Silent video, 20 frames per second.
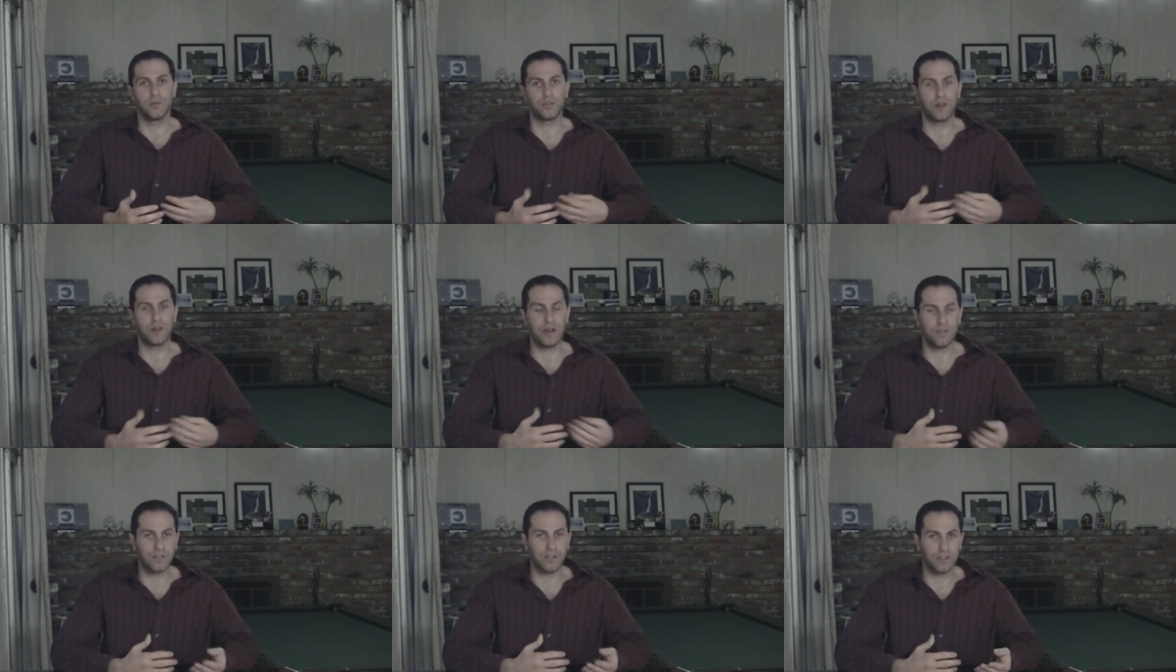
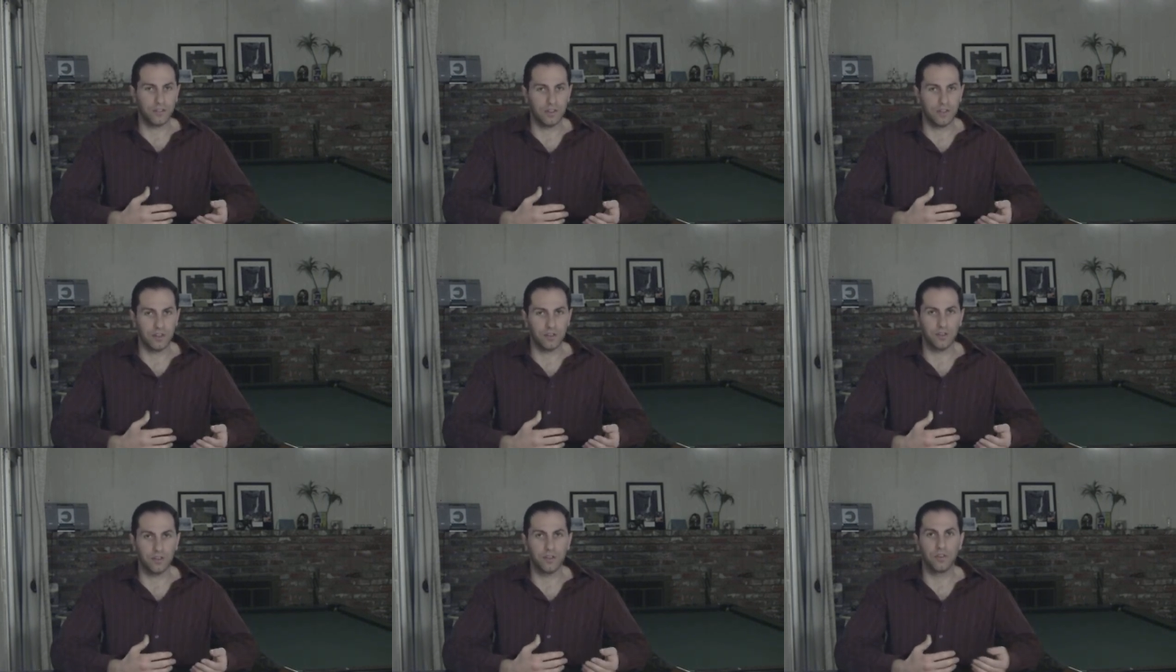traffic
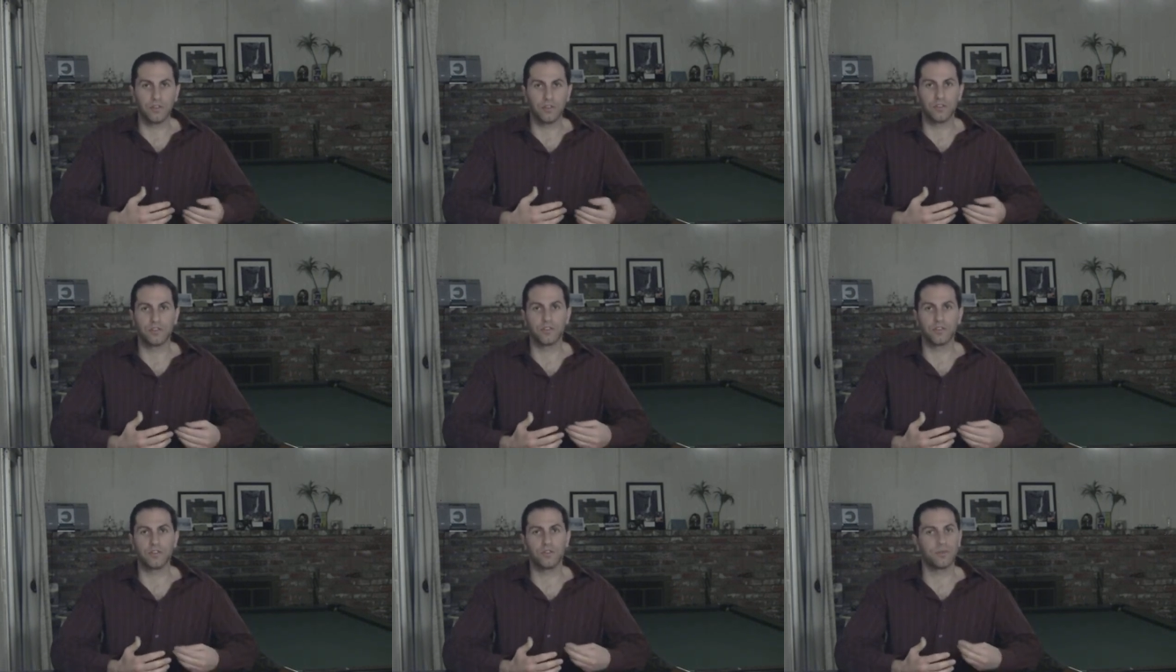
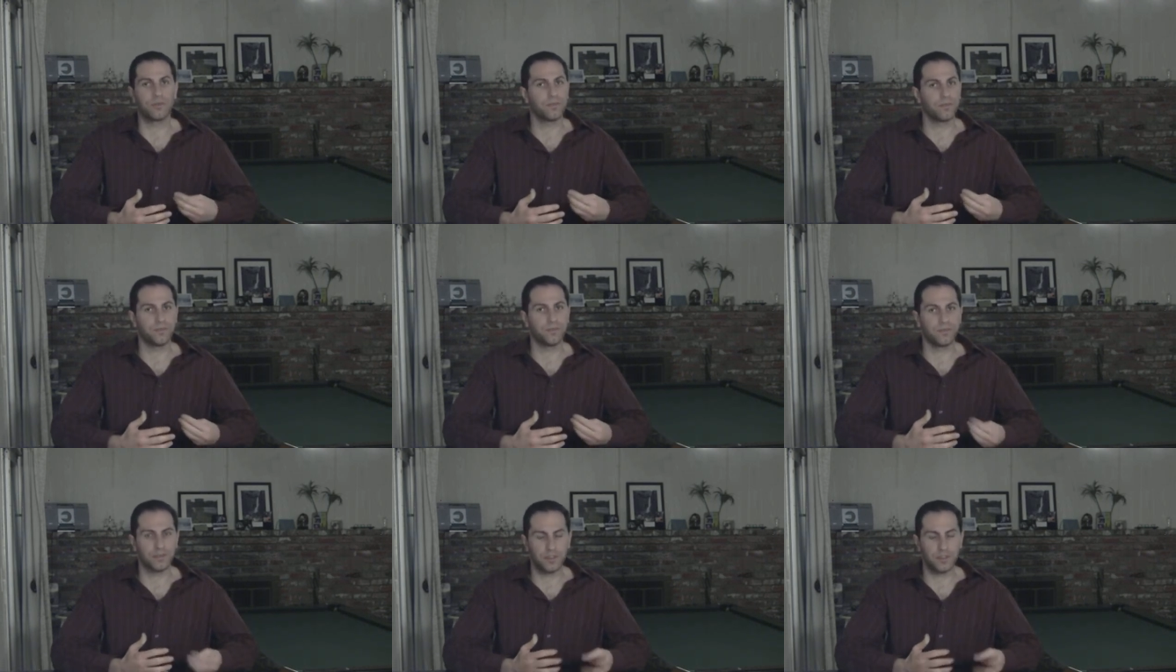signals.
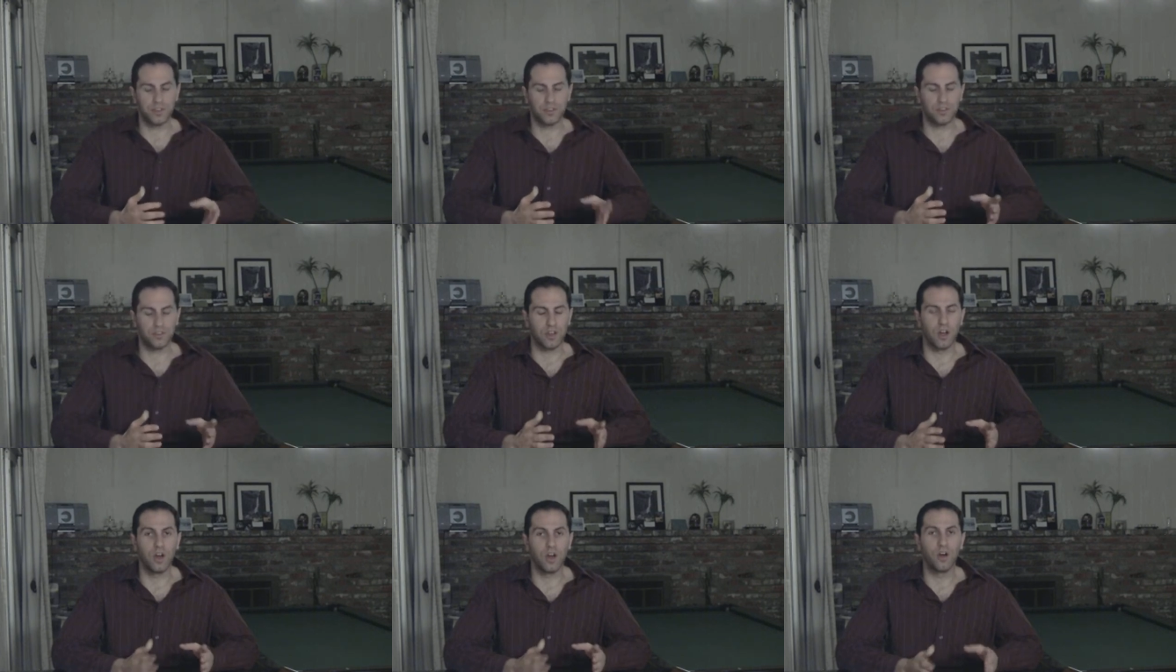
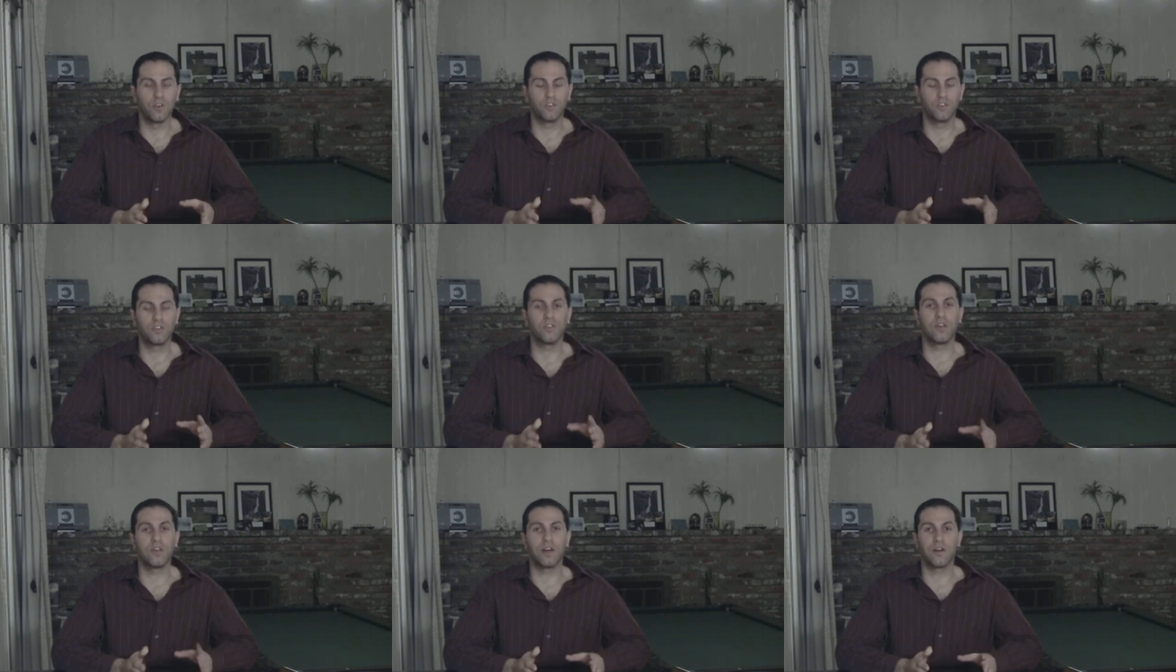There's a host of